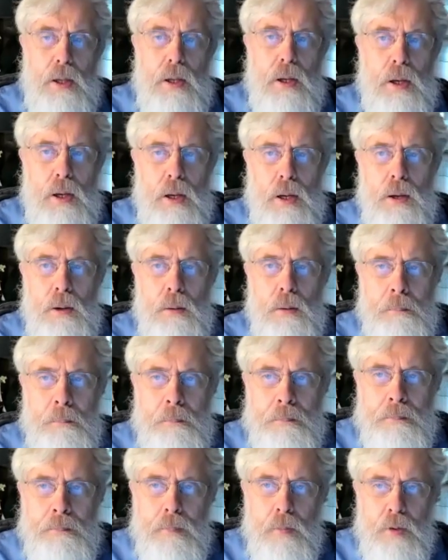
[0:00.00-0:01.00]

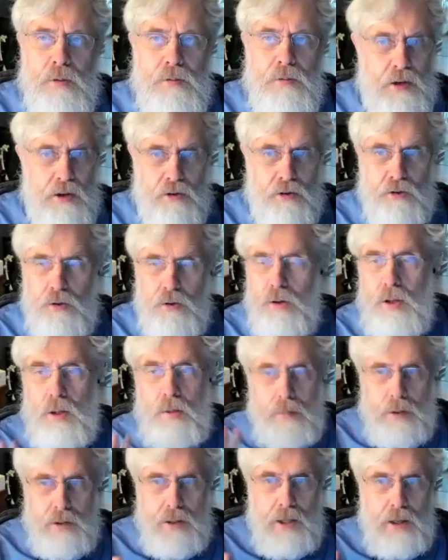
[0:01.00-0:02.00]
Um, we finished early,
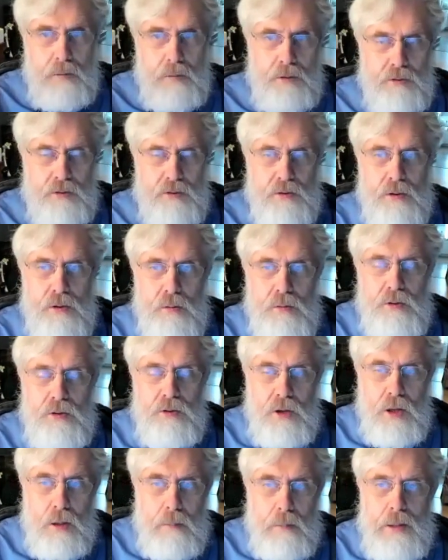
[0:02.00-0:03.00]
but that was, there was
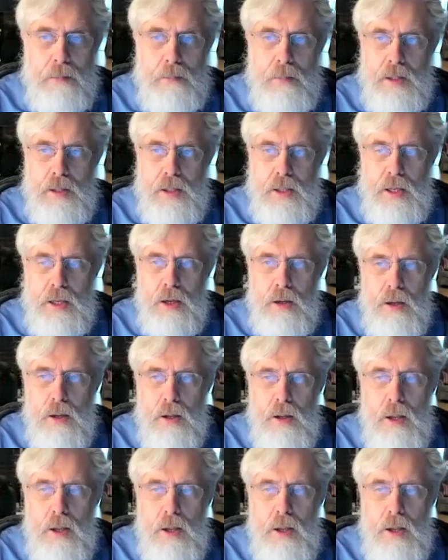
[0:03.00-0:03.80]
a commitment there.